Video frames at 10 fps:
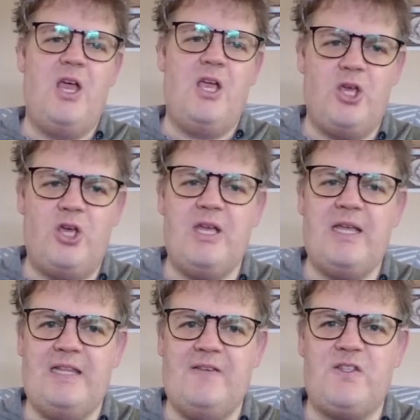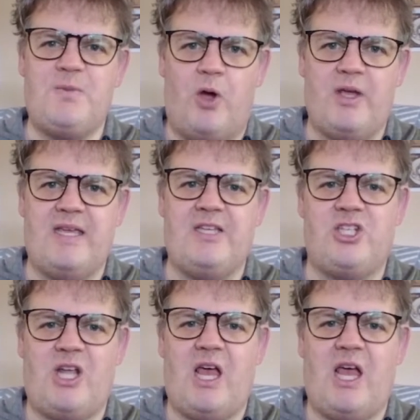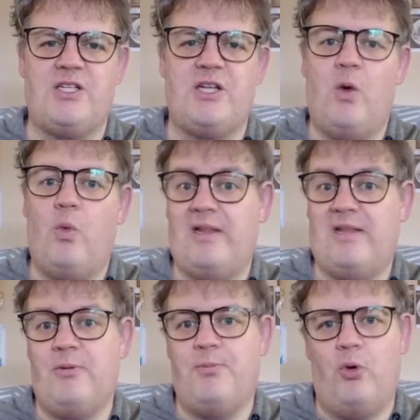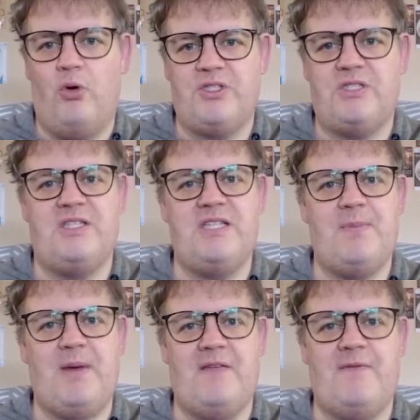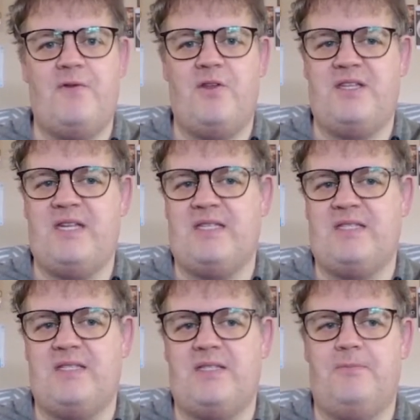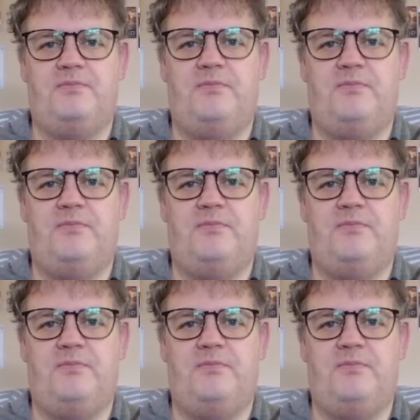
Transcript: Kirk leaves Spock in charge while he reports to sickbay for further tests.